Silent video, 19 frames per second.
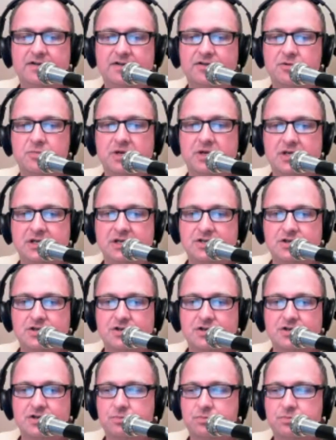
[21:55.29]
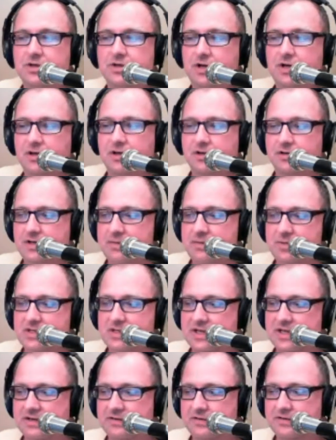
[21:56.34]
Doesn't mean that you're going to spend all your time in
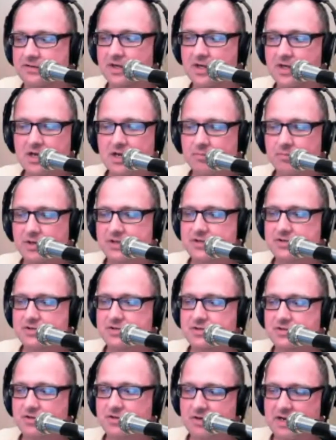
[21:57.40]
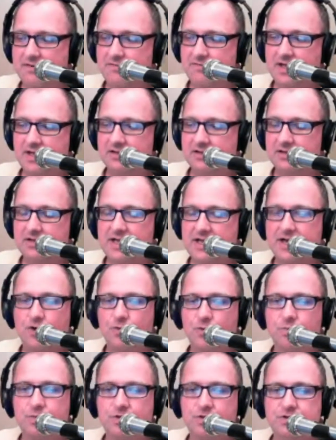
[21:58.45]
Texas, but you still have that
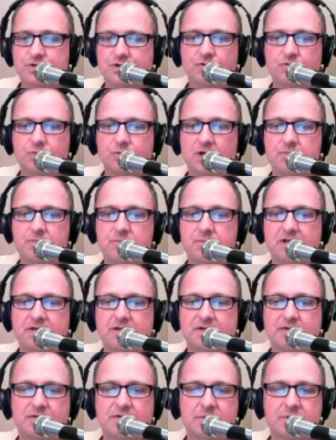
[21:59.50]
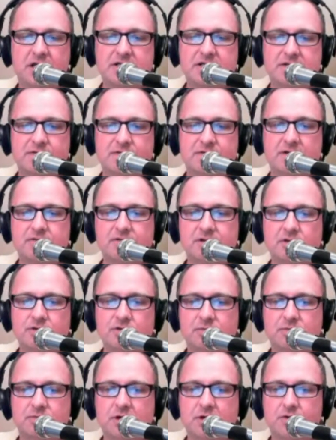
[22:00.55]
open to you as well, because there's been lots of inroads
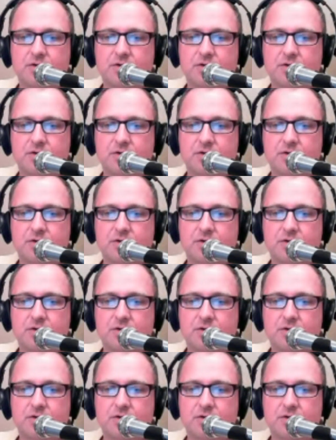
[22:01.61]
from all those